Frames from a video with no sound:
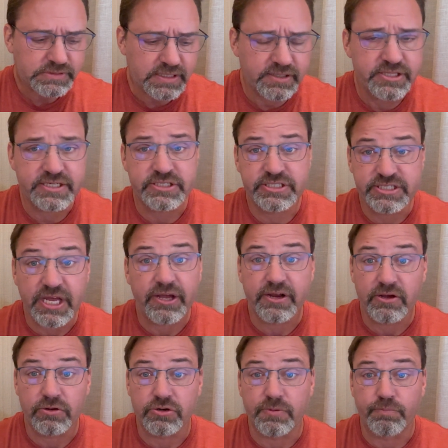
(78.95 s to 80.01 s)
the
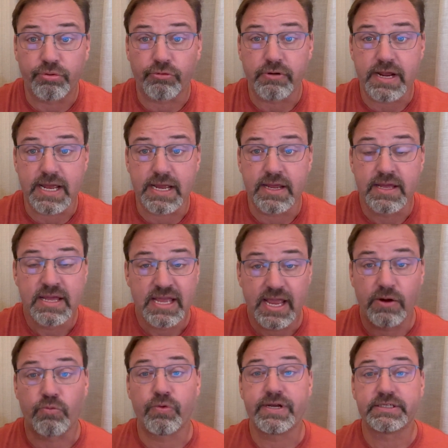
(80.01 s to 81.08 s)
cellular debris
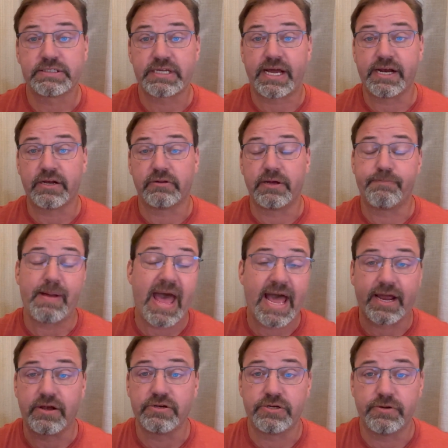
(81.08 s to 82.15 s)
and recycle it
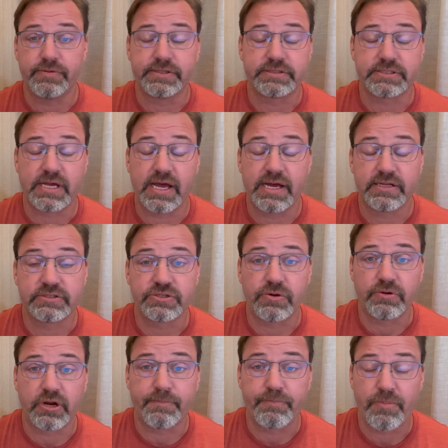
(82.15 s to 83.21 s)
back into its, uh, its
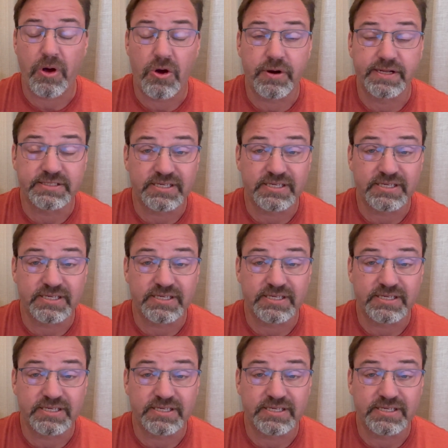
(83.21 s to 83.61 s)
own components.